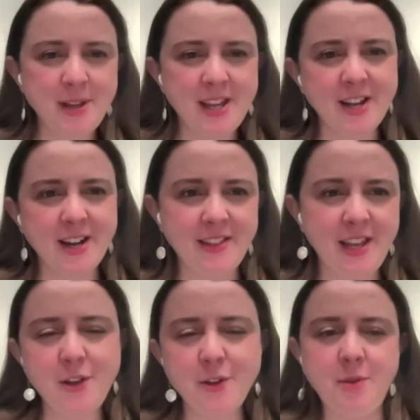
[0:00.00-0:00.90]
to be here, and
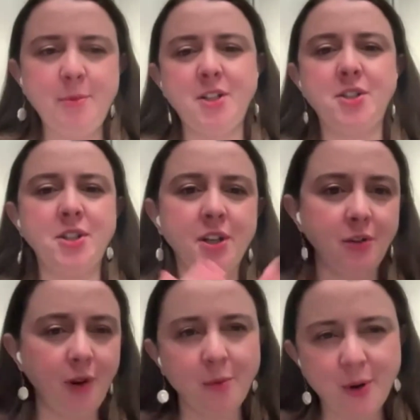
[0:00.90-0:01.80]
thank you so much
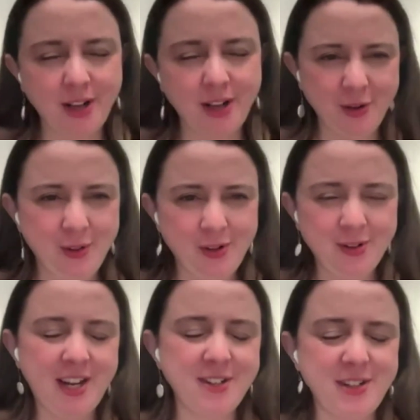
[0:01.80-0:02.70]
to Groundwork and the whole
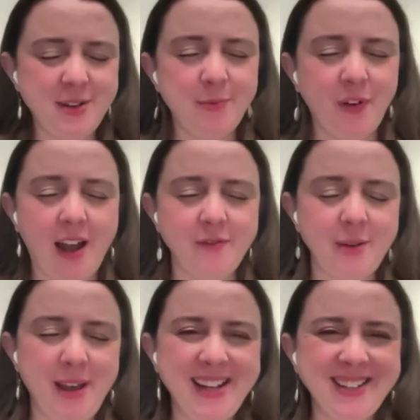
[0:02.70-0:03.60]
Ohio team for
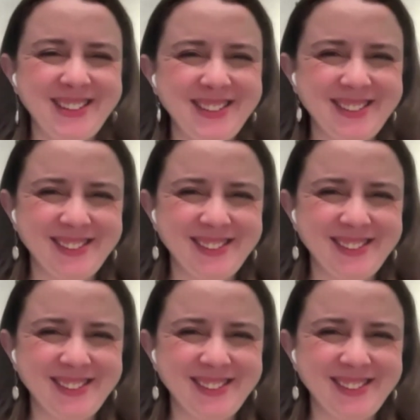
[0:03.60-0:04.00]
having me.